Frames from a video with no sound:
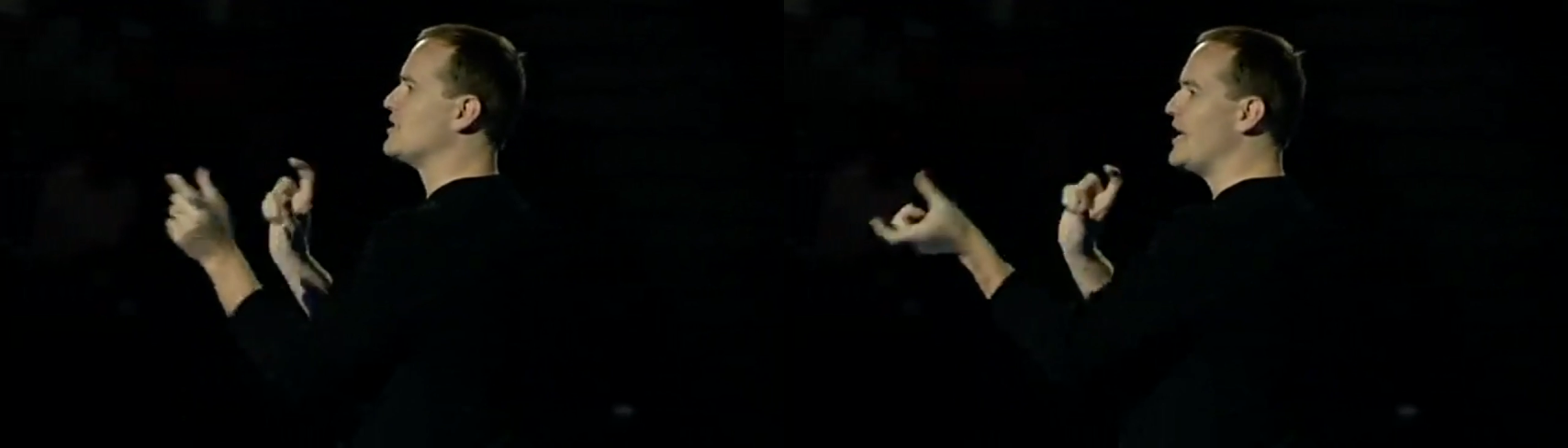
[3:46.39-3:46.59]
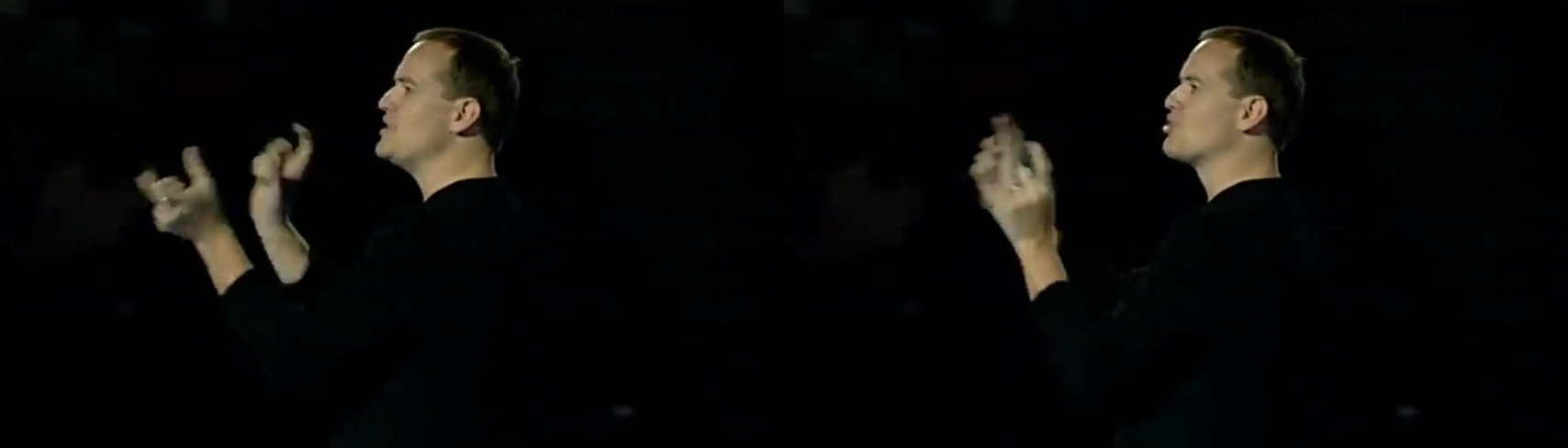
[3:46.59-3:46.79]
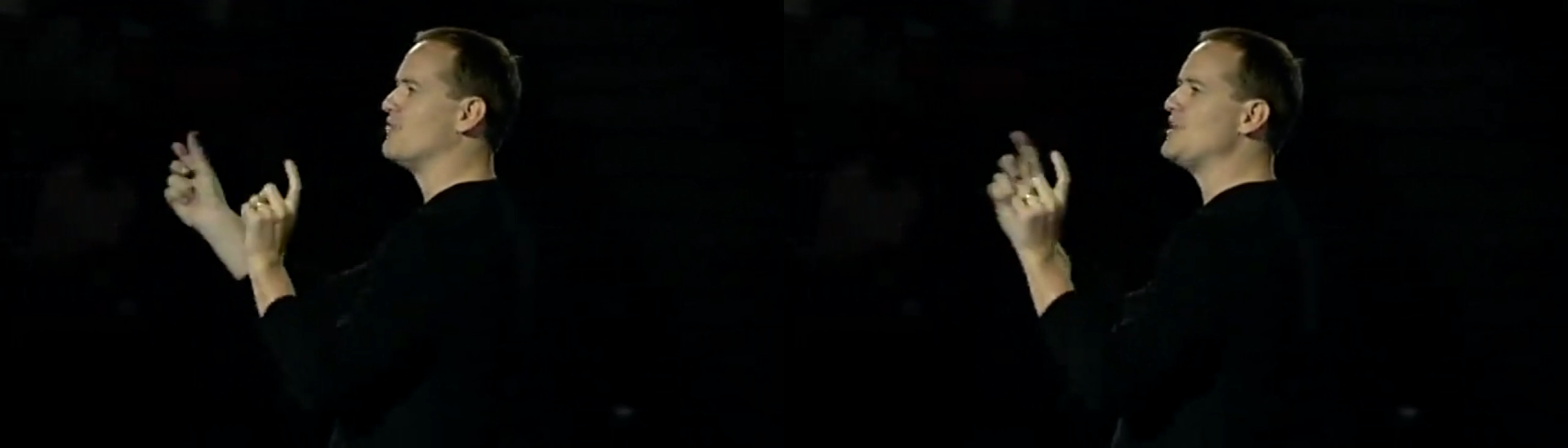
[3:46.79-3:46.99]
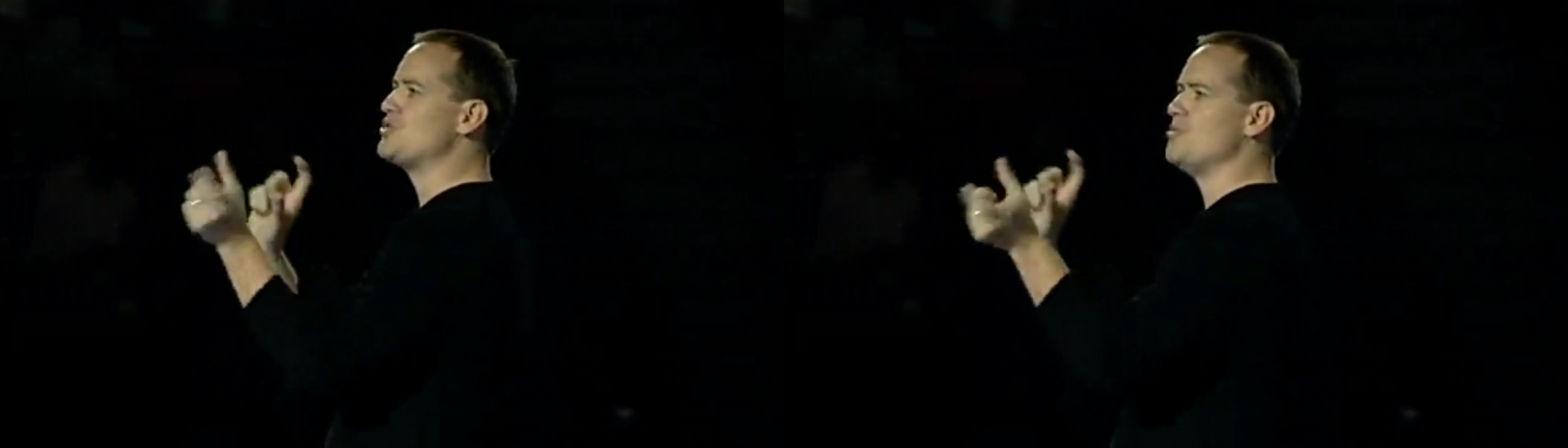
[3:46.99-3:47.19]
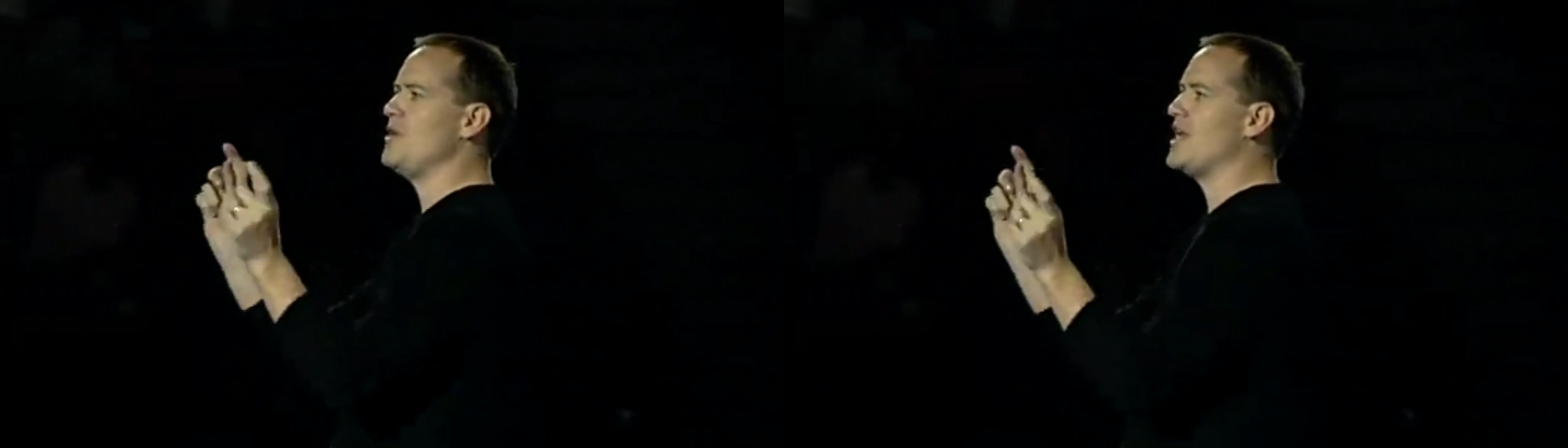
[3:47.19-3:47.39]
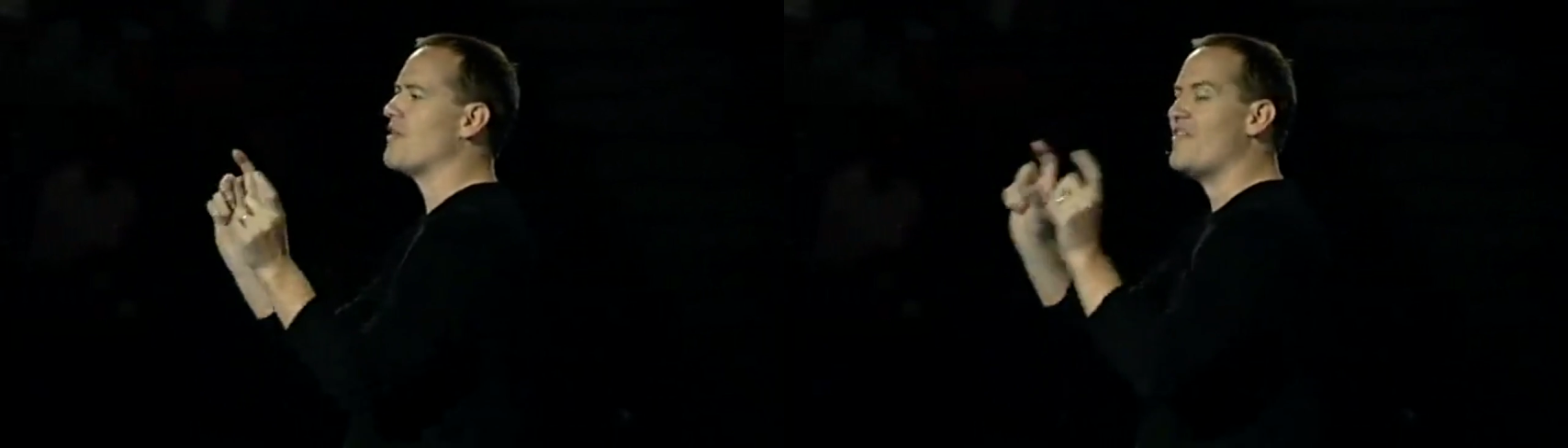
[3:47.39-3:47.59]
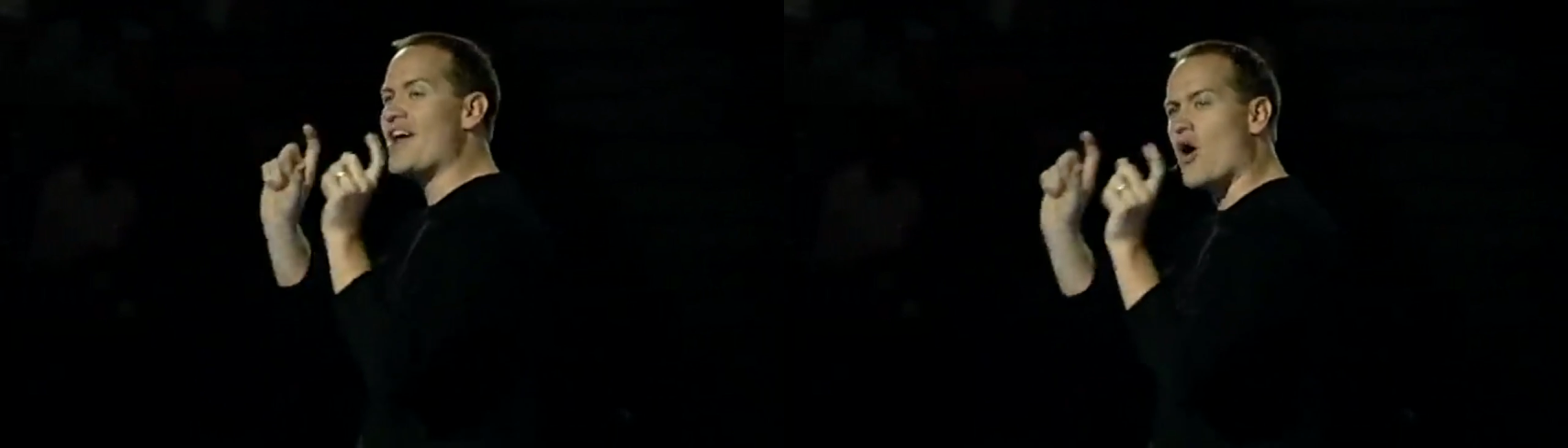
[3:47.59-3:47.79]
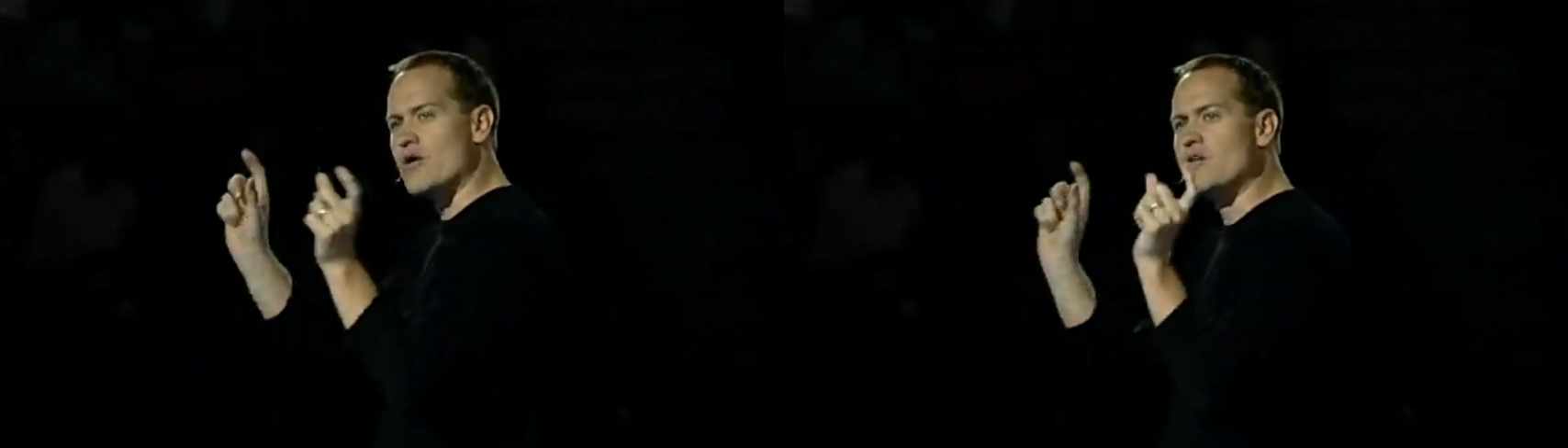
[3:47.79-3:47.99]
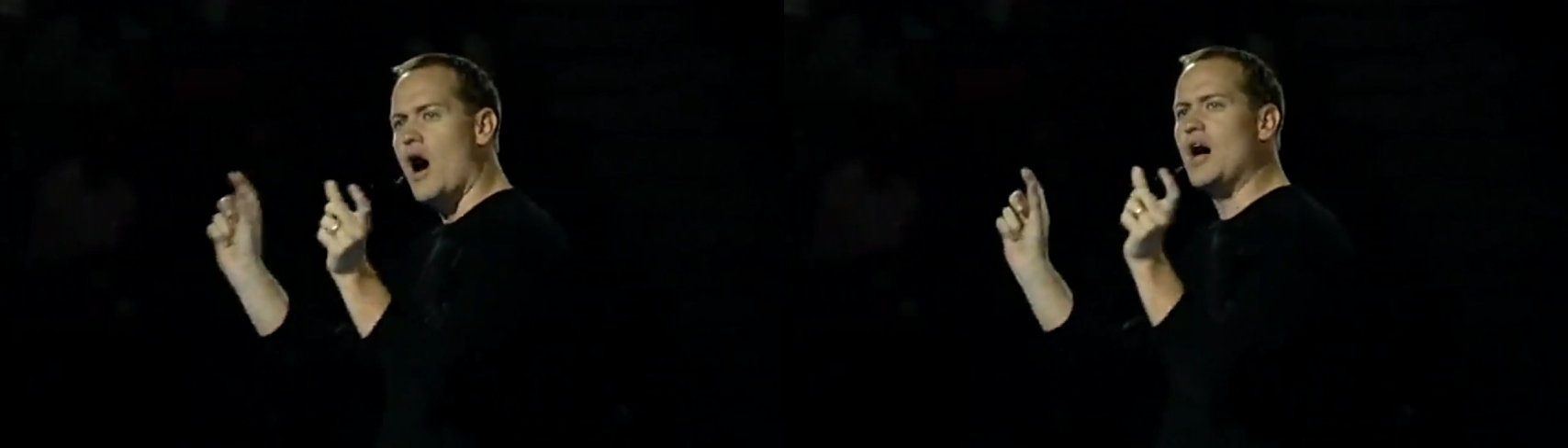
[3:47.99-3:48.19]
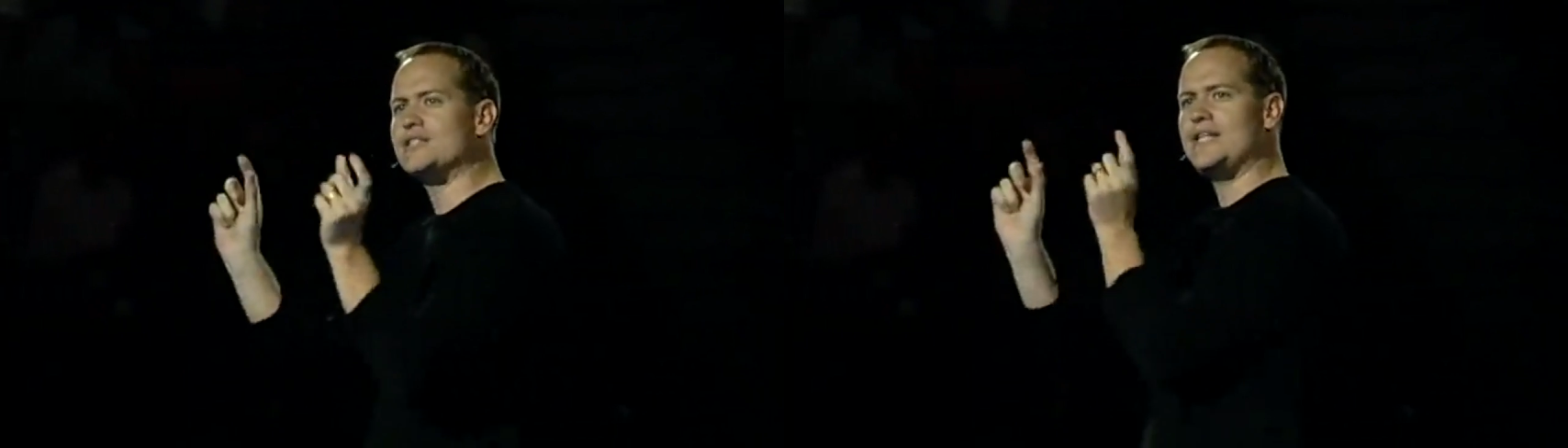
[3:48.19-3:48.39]
the nature of these two media. They are
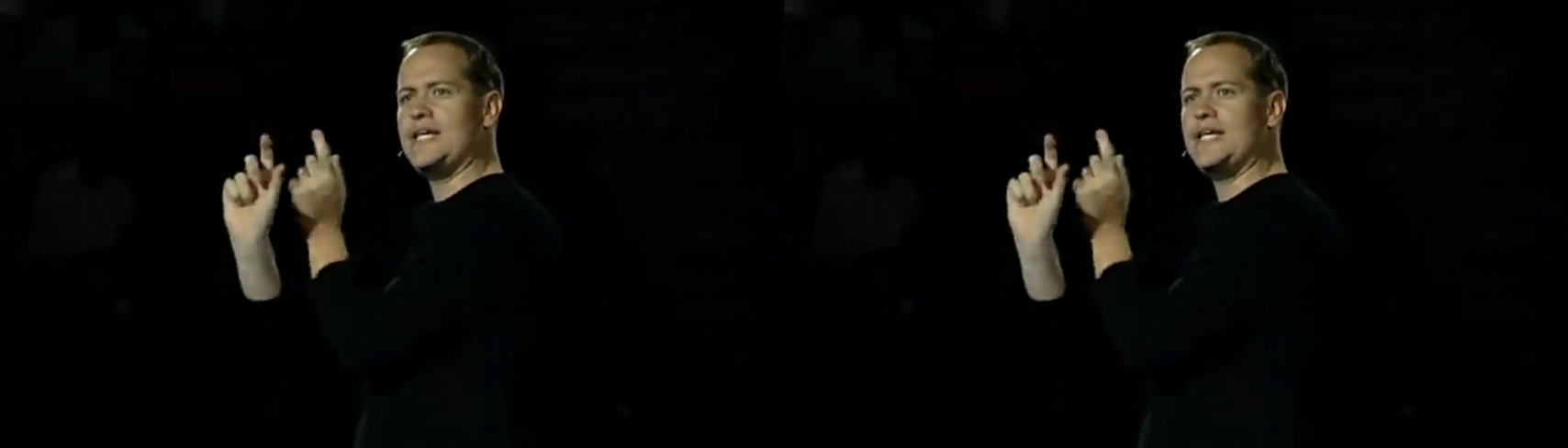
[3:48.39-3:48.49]
not